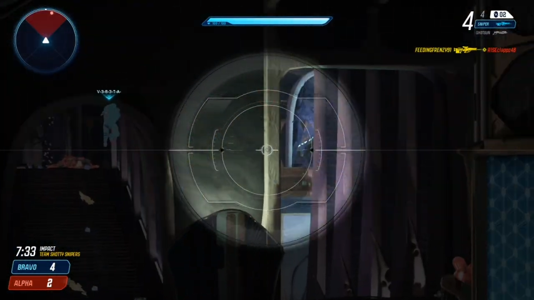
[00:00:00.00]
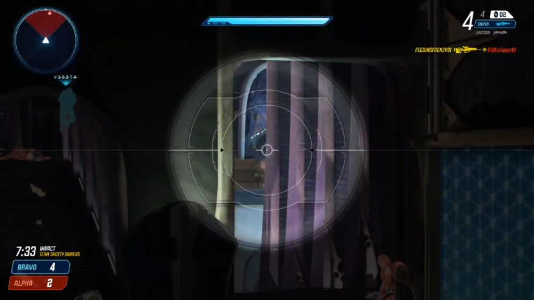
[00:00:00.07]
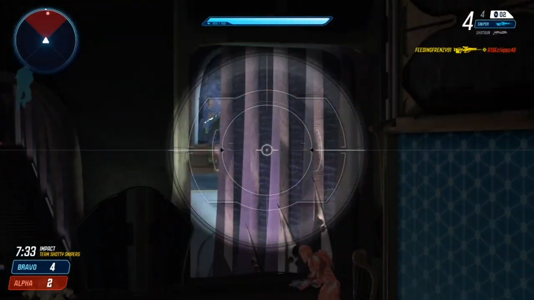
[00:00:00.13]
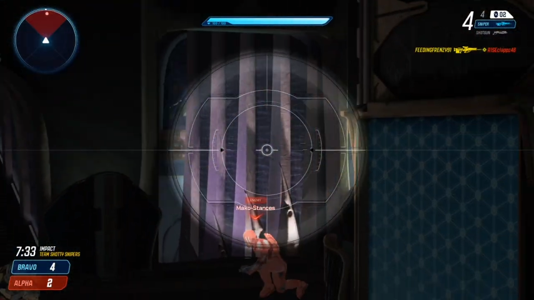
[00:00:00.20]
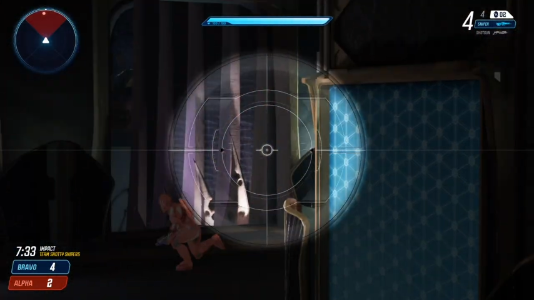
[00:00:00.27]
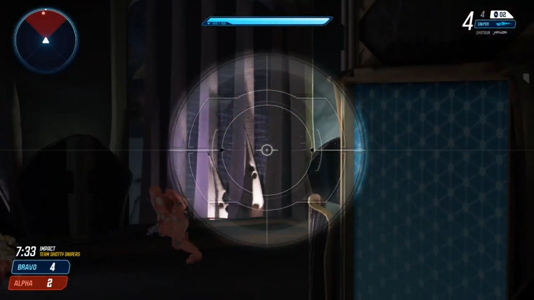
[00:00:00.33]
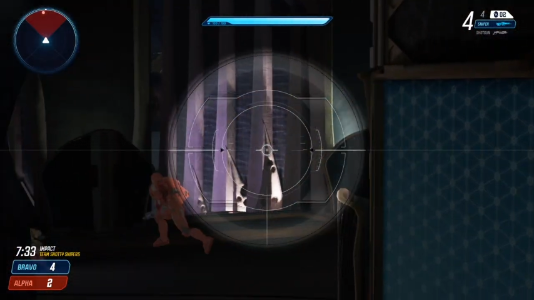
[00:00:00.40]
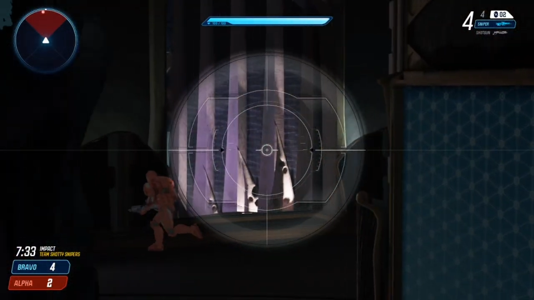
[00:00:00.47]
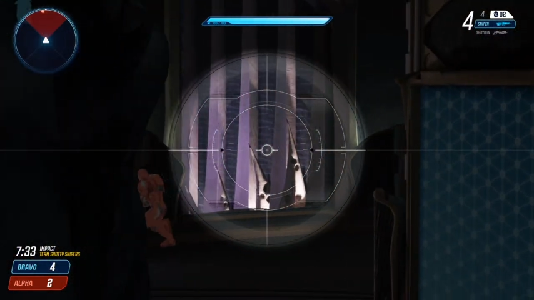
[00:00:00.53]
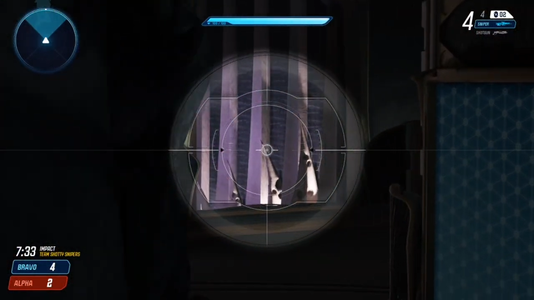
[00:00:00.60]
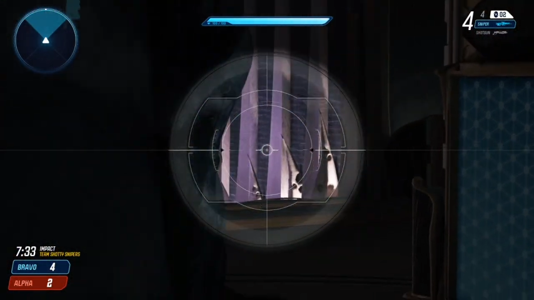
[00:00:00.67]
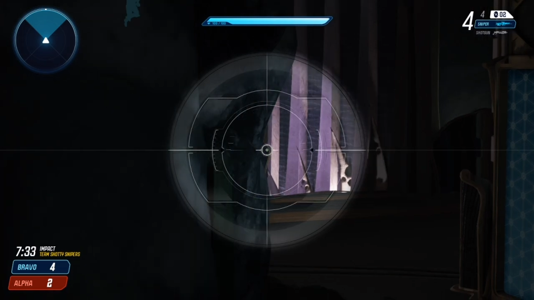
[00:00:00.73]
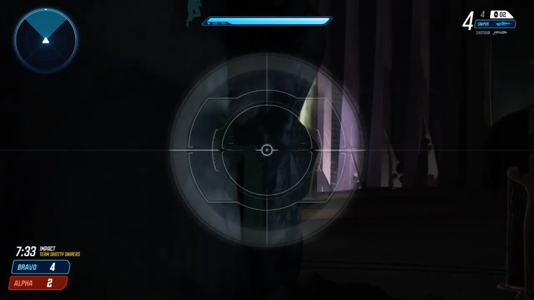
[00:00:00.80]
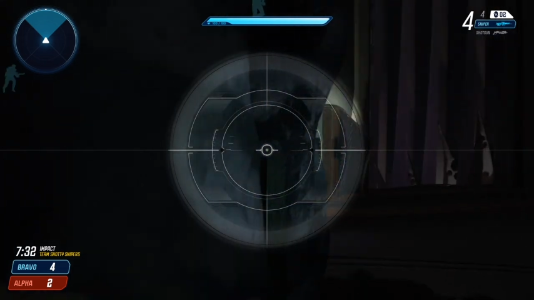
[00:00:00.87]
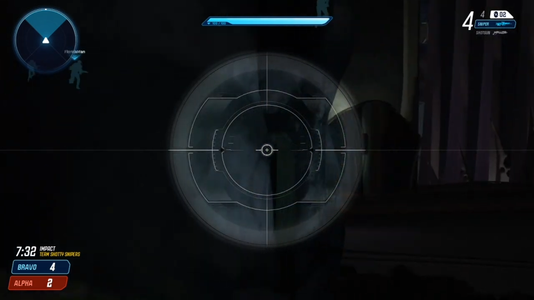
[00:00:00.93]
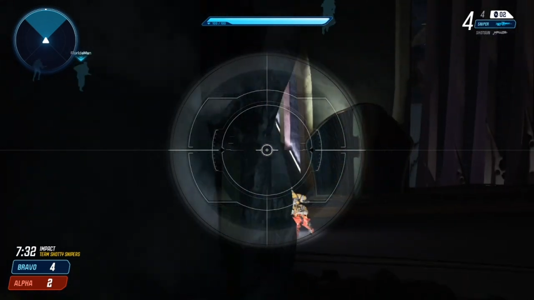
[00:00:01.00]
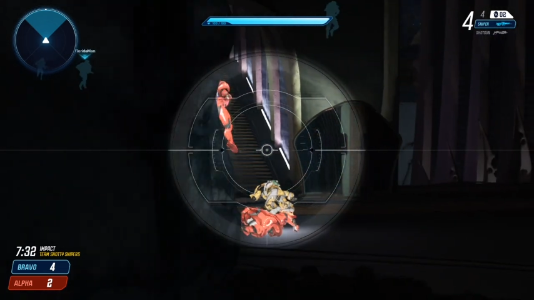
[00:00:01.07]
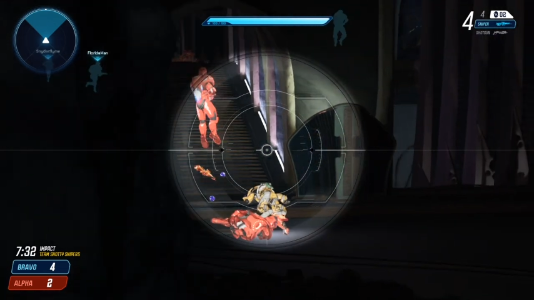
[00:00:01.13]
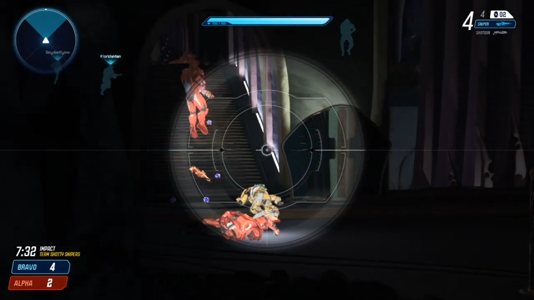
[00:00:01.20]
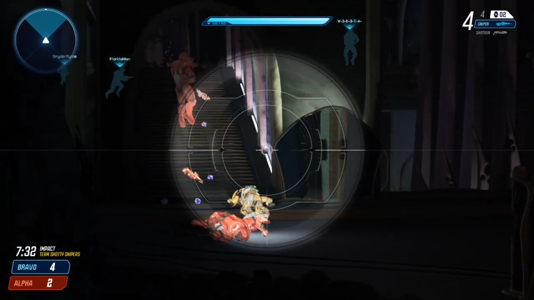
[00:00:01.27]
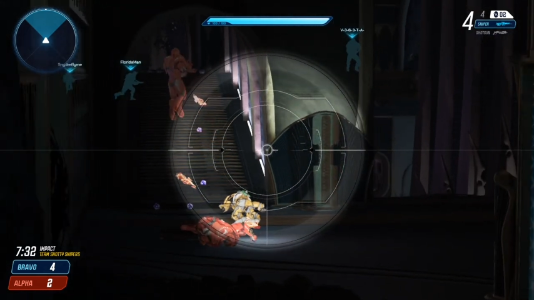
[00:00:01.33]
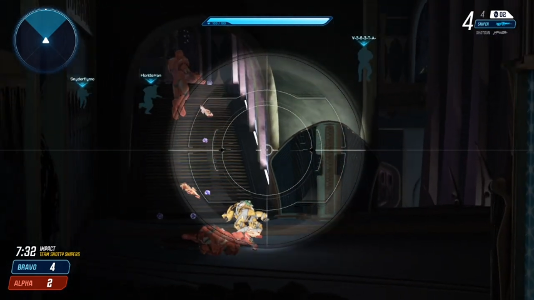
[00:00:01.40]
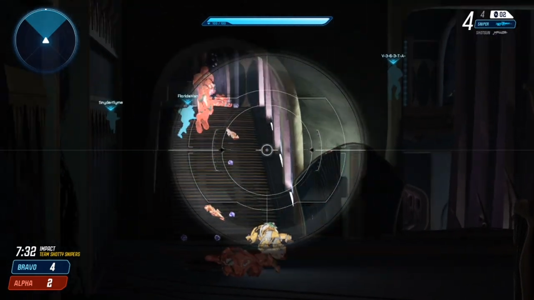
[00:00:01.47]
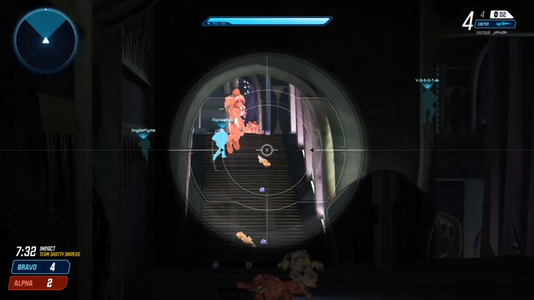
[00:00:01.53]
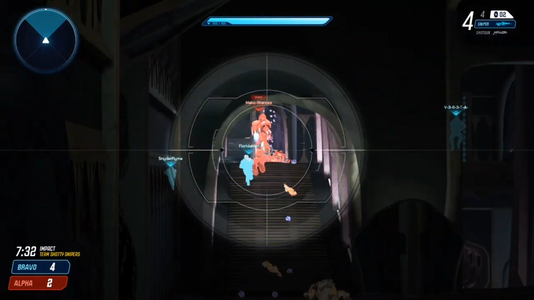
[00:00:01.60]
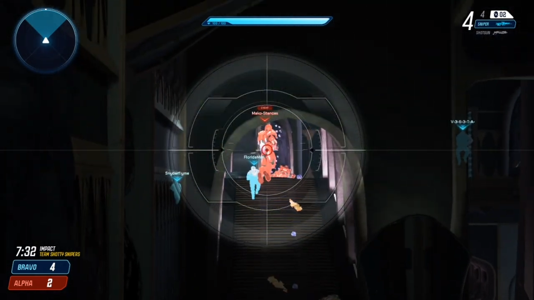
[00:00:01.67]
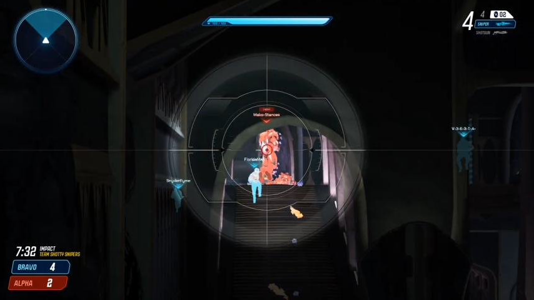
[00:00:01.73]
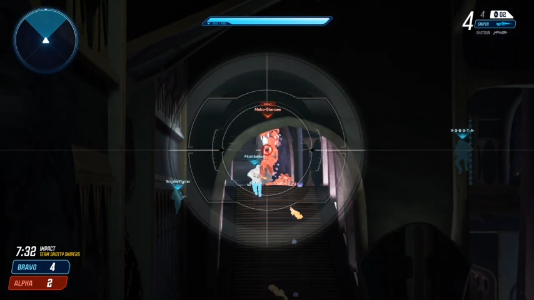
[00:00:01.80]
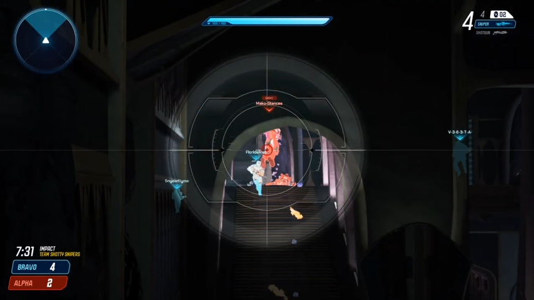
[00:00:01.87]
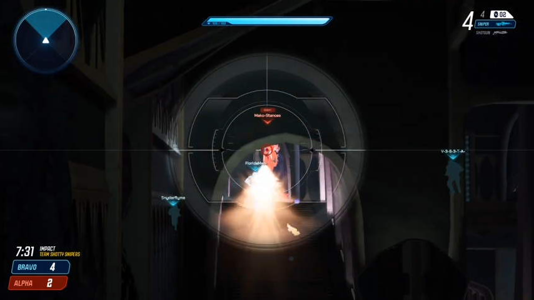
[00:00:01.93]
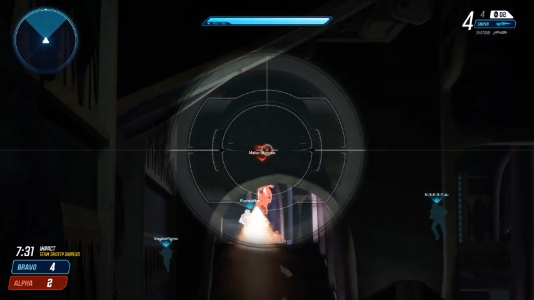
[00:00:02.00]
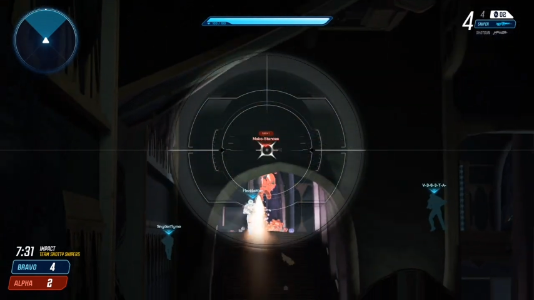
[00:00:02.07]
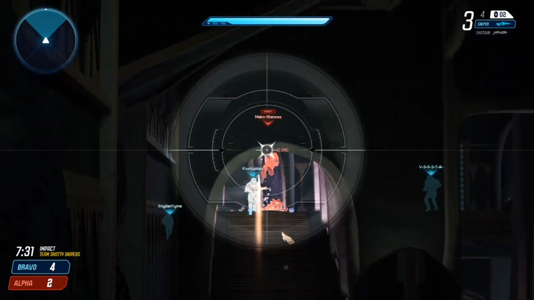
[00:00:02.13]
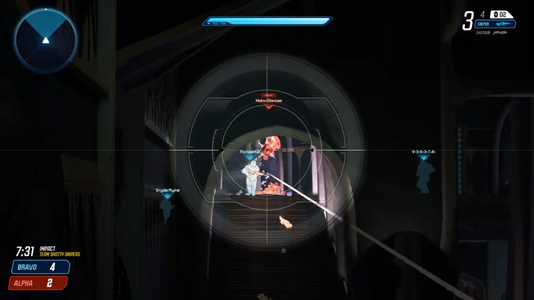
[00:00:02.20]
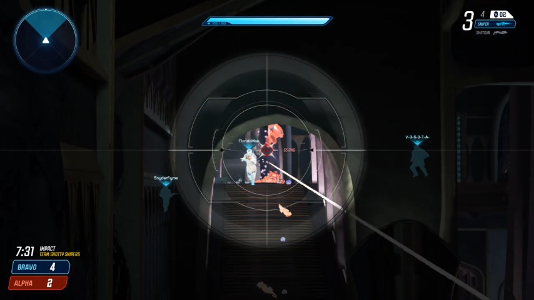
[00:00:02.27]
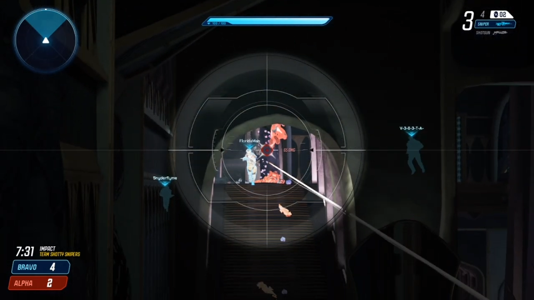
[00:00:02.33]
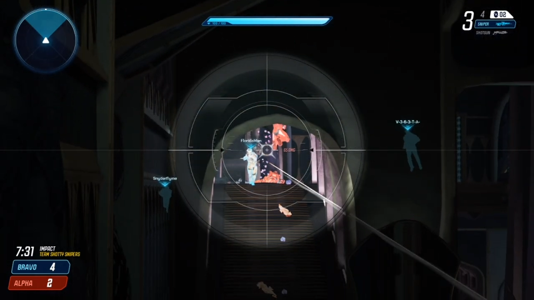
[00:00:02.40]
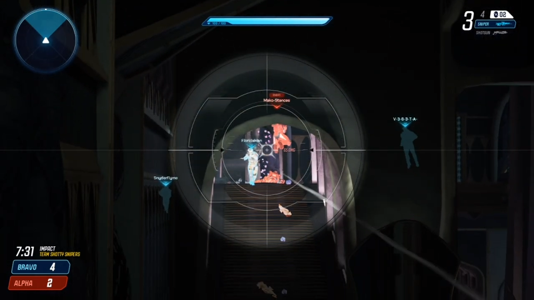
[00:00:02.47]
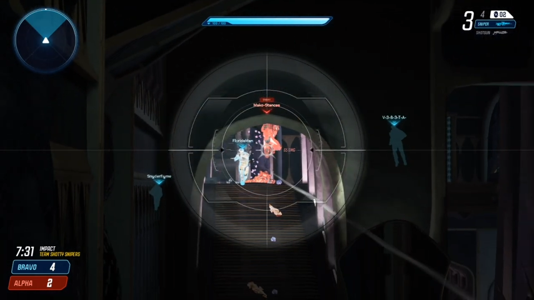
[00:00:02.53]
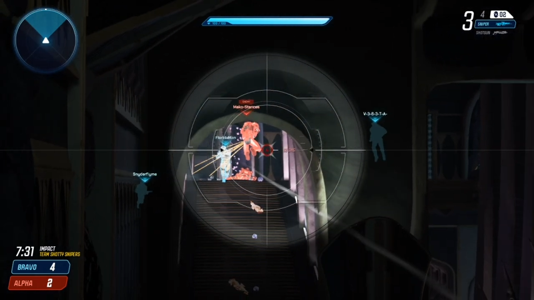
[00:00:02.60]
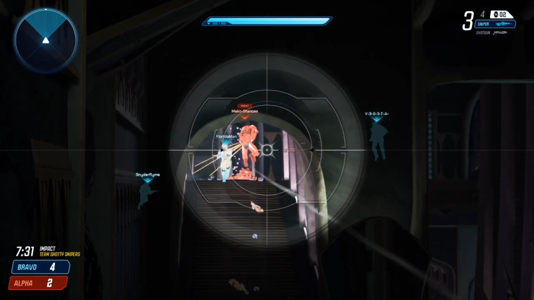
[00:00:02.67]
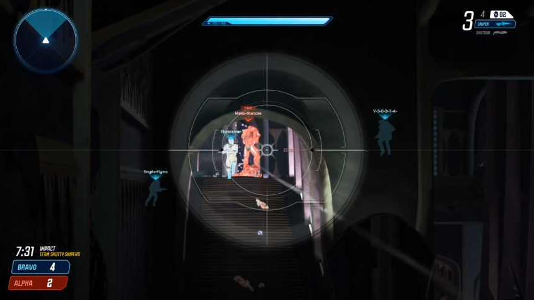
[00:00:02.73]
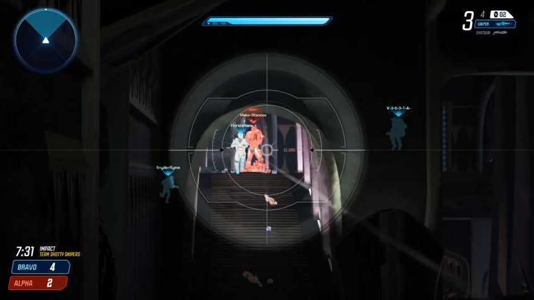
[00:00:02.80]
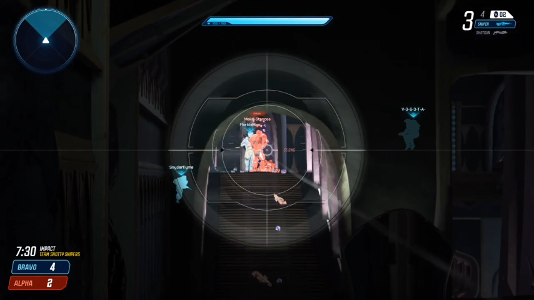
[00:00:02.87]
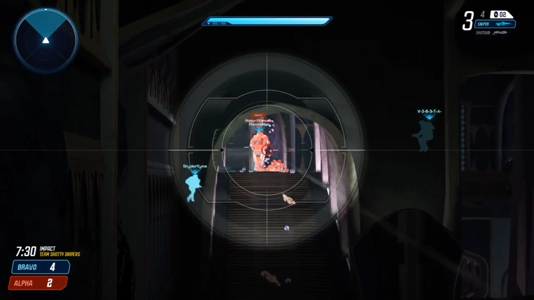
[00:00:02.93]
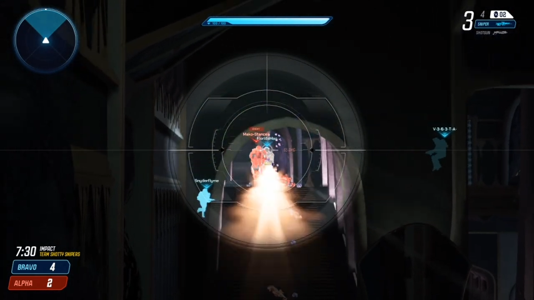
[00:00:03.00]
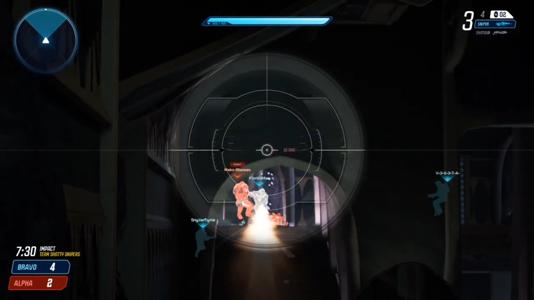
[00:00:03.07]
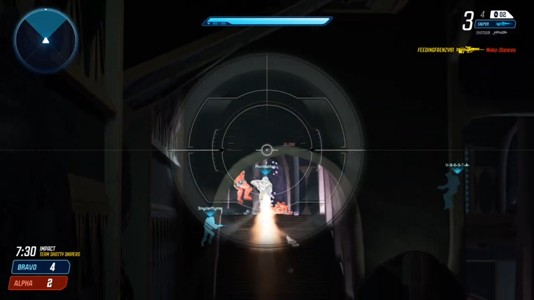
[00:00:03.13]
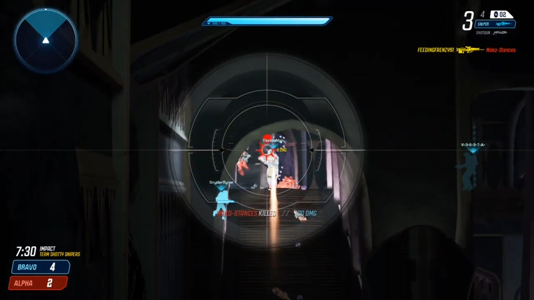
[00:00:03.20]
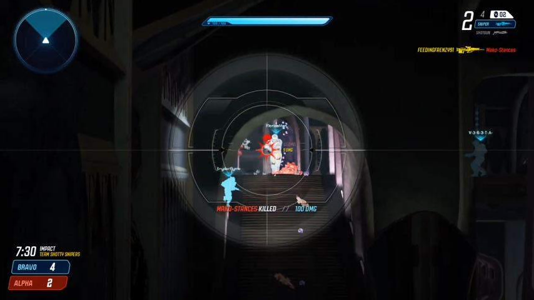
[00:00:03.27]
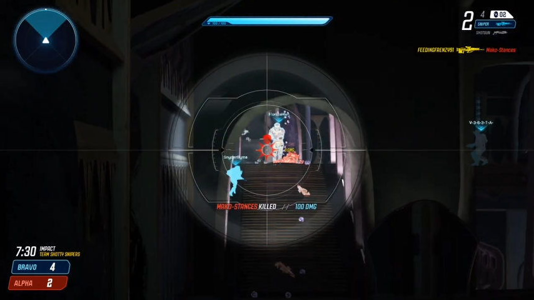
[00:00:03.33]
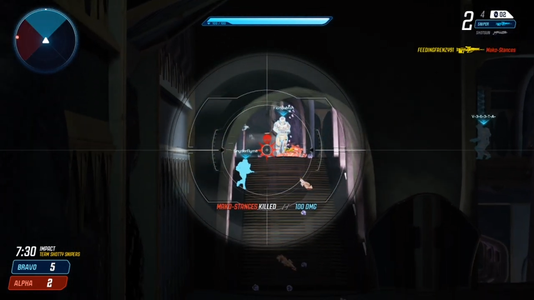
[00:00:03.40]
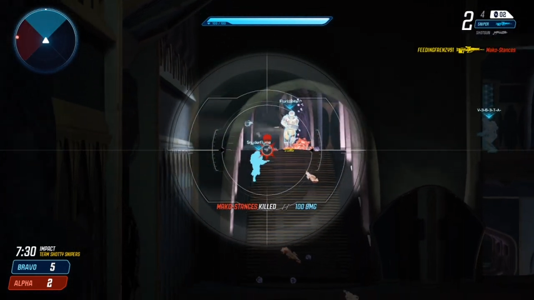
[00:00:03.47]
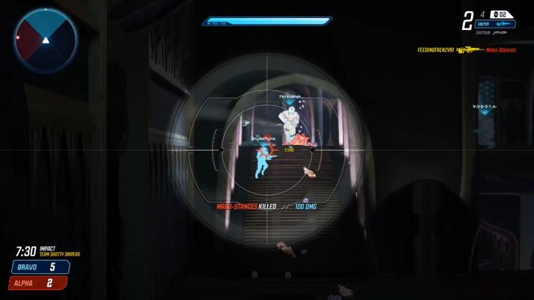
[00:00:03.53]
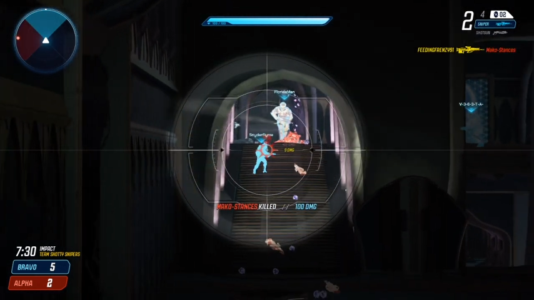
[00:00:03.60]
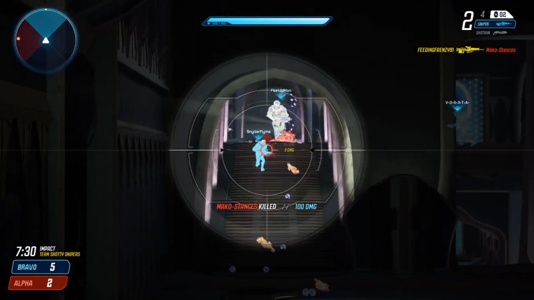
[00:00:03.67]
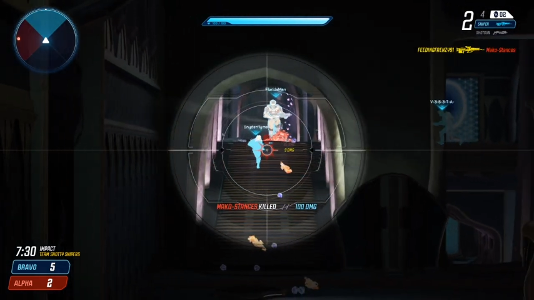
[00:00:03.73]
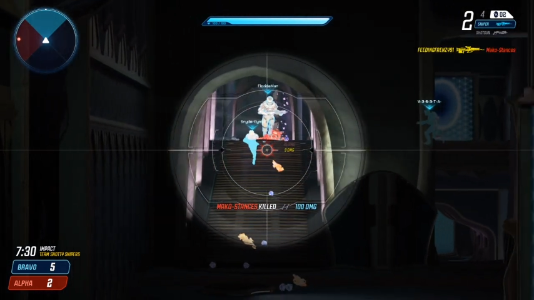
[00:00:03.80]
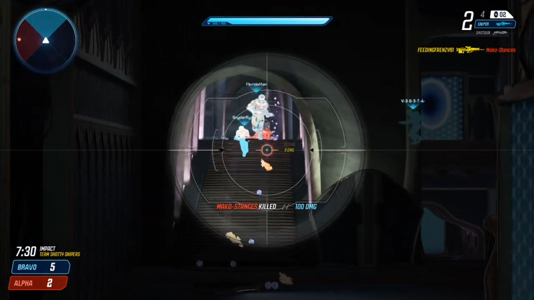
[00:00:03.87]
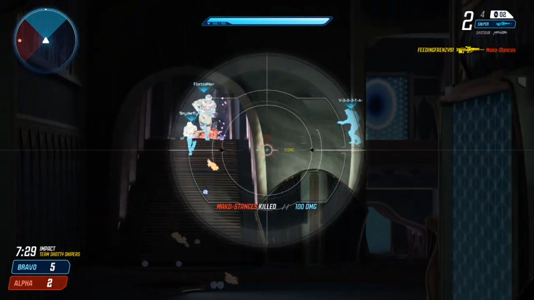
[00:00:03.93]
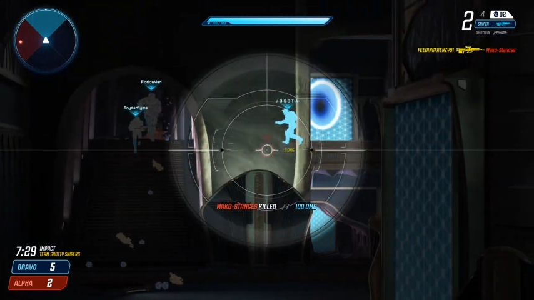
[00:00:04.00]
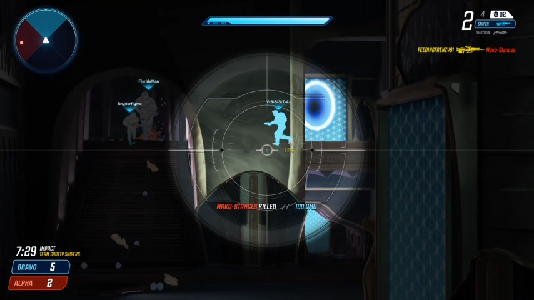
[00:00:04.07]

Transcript: Nobody's mouth can be seen.